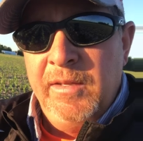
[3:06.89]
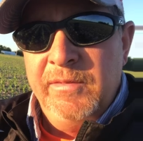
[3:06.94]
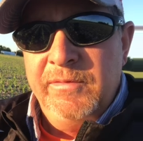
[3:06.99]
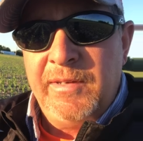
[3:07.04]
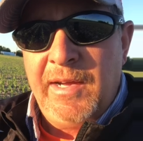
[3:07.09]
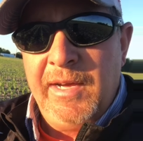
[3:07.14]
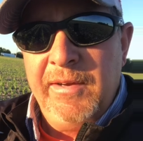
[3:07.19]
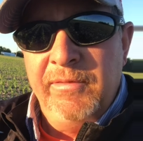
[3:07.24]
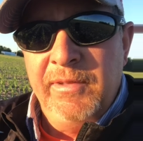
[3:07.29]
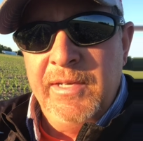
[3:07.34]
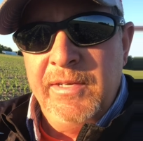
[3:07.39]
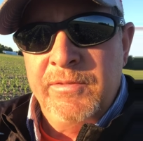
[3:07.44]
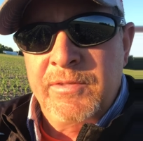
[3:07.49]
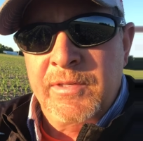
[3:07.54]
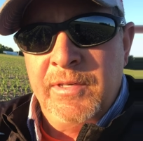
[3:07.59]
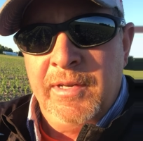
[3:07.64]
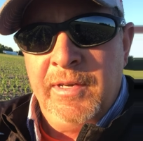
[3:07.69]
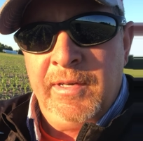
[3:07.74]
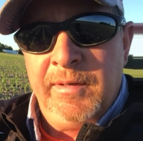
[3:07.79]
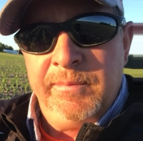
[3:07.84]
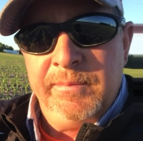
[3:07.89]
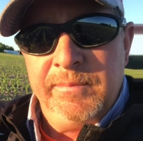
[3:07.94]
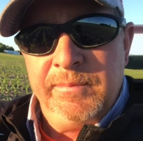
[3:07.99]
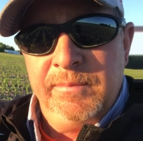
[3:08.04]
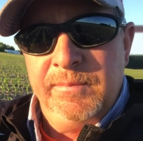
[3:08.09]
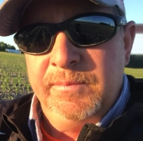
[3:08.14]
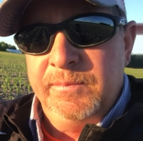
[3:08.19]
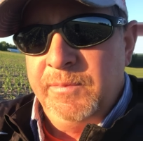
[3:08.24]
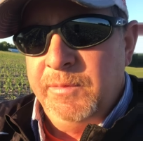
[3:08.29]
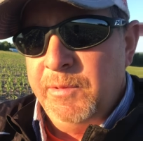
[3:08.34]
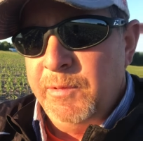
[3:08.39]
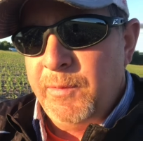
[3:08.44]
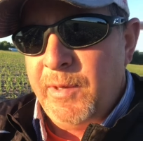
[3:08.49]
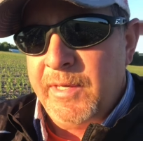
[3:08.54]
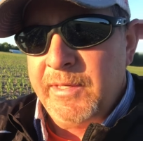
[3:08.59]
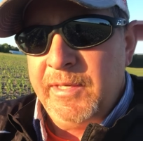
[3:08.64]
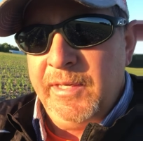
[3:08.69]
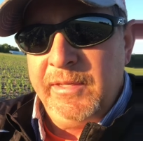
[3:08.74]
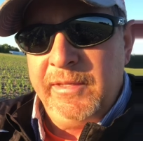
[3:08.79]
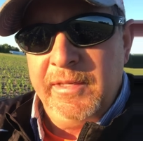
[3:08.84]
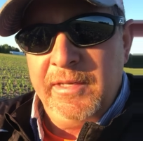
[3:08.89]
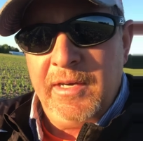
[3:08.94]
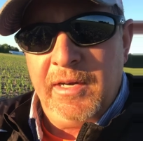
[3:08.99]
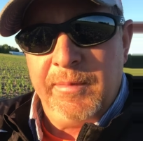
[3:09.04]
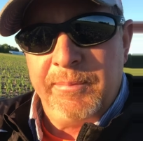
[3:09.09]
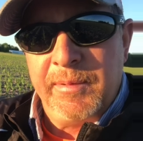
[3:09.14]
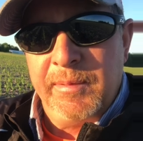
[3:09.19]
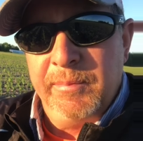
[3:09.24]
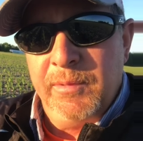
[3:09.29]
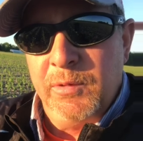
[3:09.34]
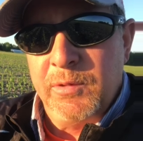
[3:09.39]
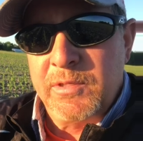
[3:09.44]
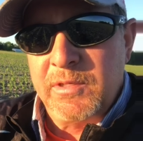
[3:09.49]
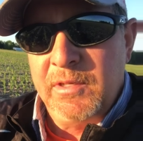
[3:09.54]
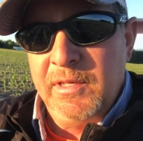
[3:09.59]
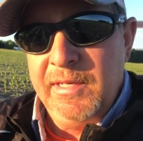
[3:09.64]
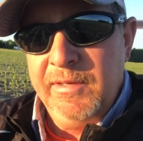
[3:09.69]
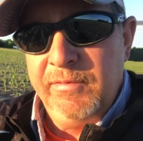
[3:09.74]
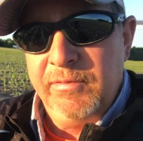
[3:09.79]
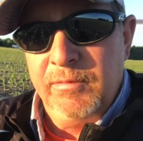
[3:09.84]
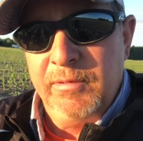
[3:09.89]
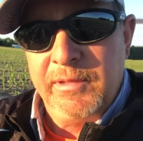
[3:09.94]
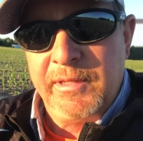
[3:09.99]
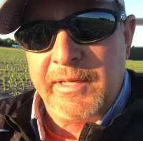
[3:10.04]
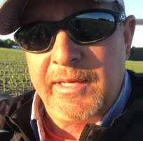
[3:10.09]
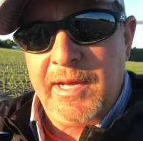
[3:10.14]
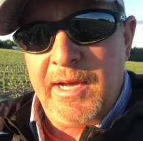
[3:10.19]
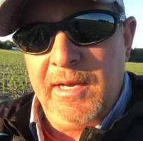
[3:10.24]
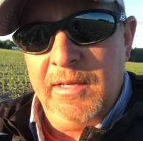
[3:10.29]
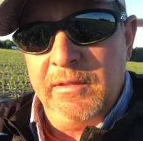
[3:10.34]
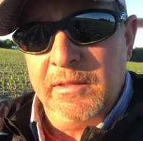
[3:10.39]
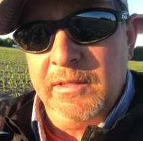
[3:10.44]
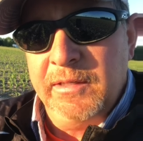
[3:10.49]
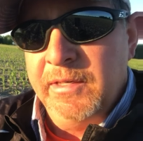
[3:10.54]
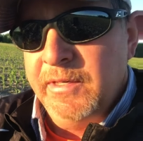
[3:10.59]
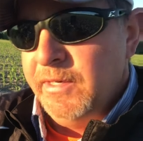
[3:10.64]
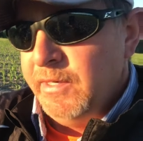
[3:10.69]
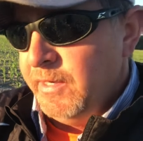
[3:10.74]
5 leaves and up, you want to take the uppermost leaf with the collar,